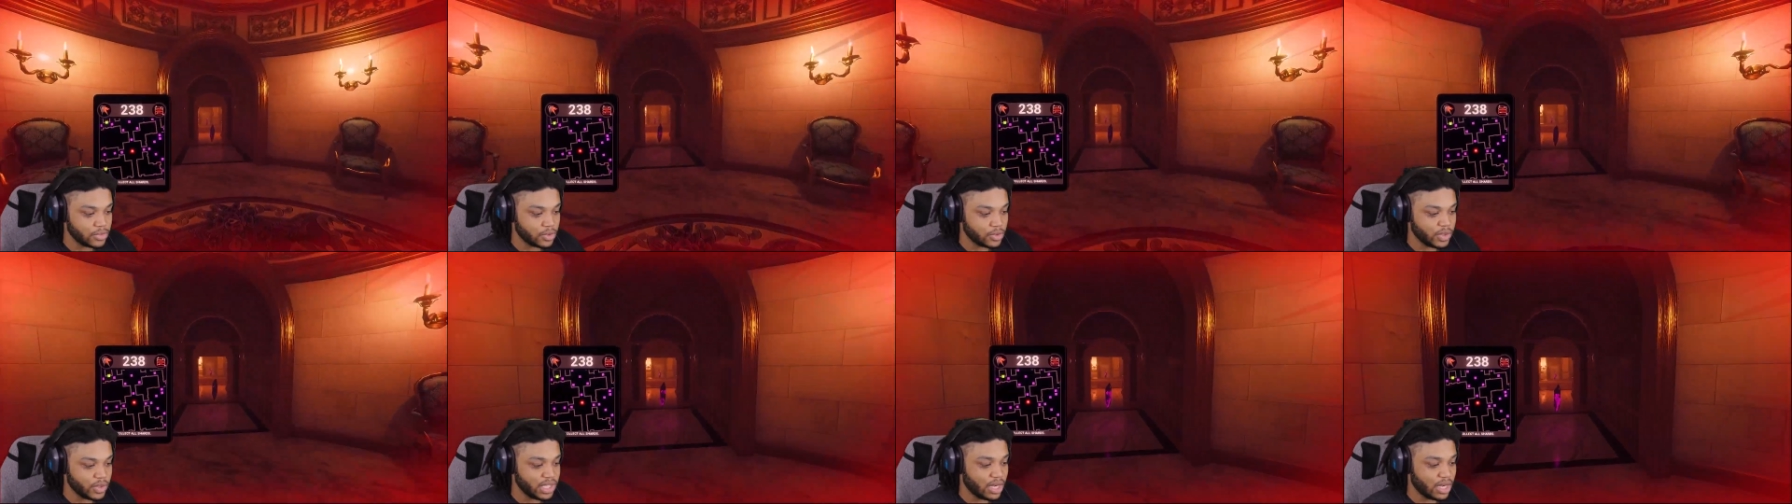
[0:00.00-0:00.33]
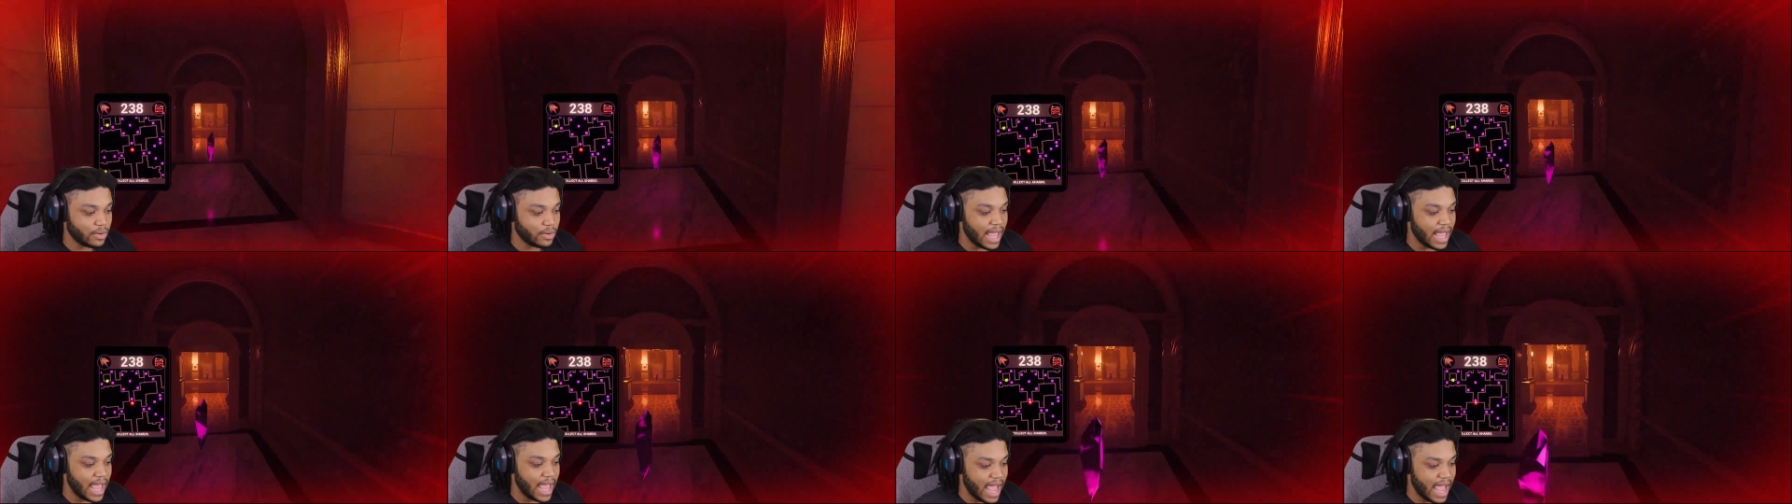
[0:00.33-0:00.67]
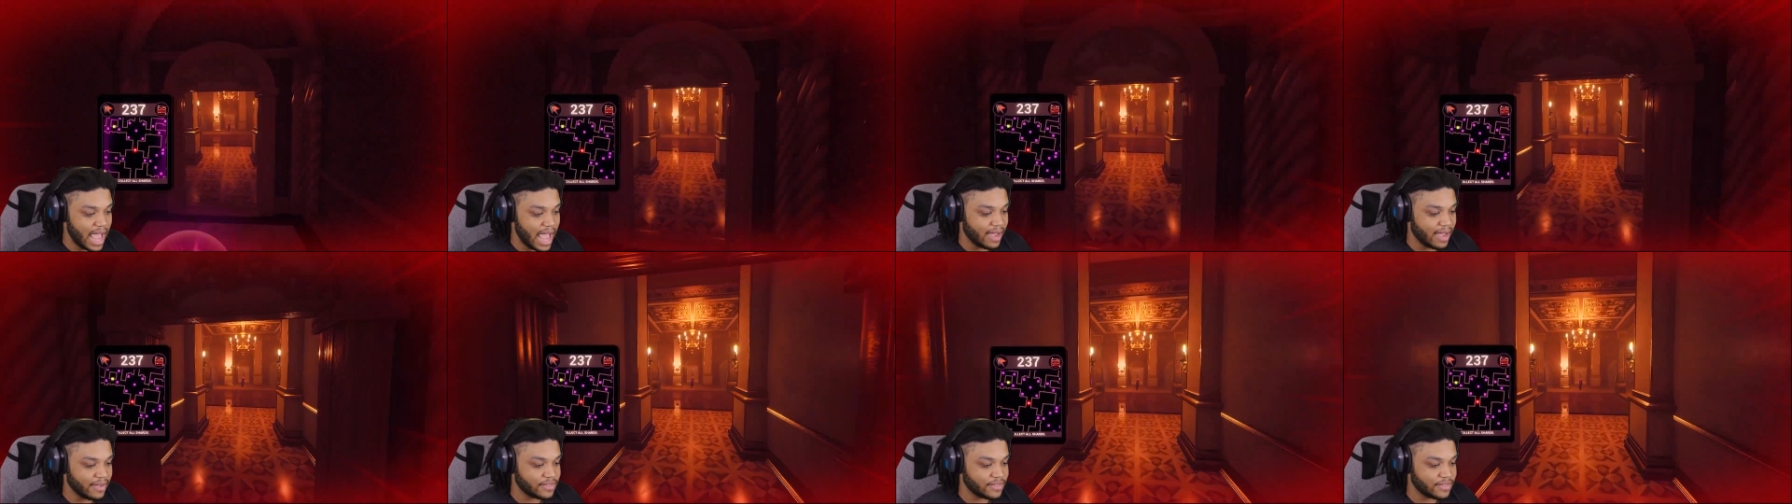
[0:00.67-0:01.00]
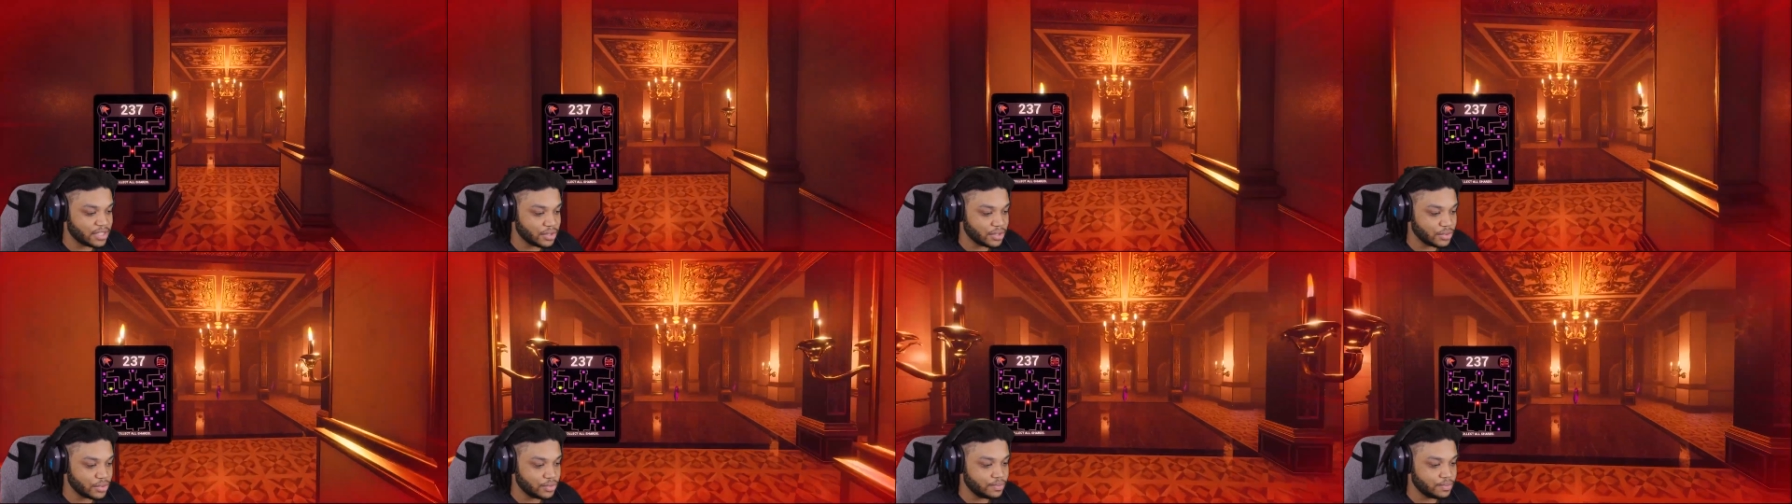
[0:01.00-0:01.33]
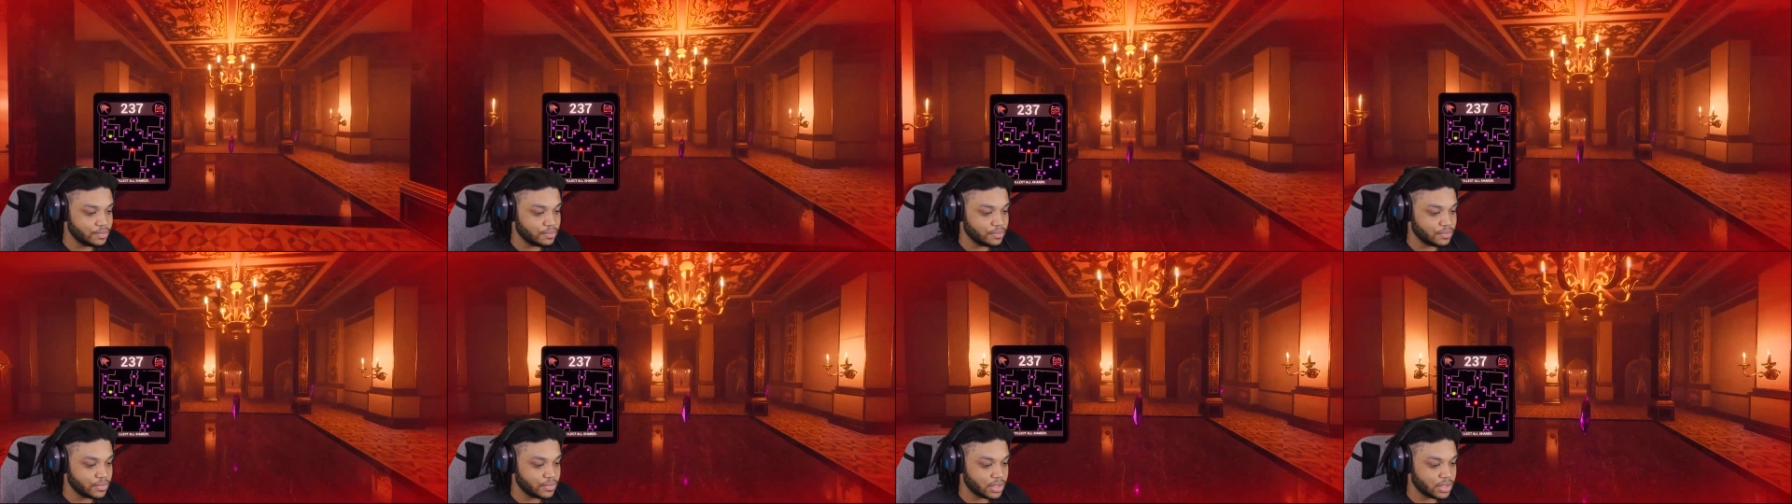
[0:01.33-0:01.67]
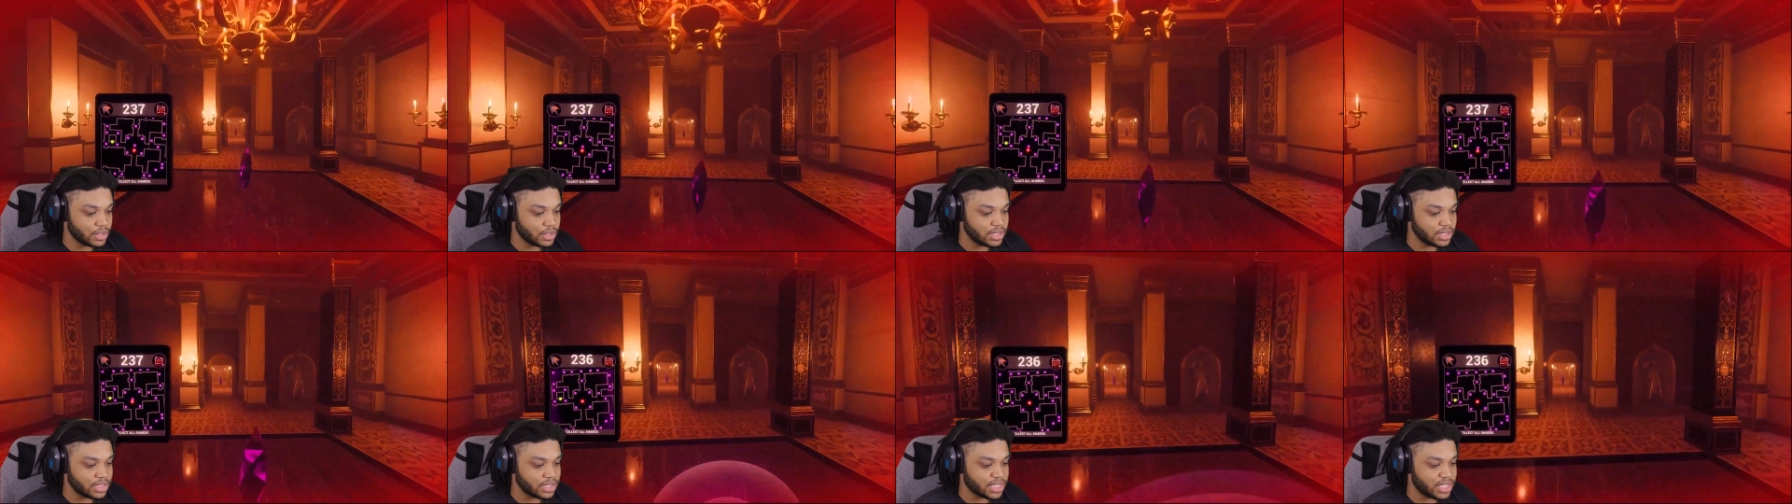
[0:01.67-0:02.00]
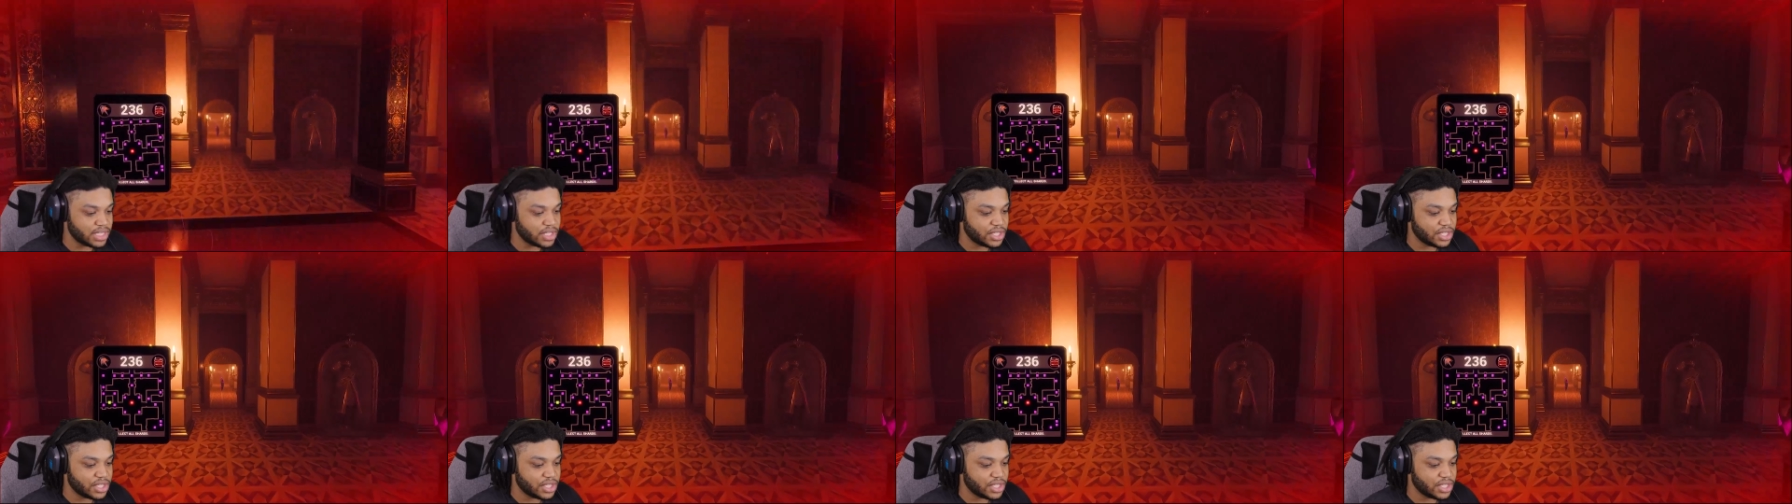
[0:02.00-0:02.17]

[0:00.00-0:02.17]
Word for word: We don't have to. There's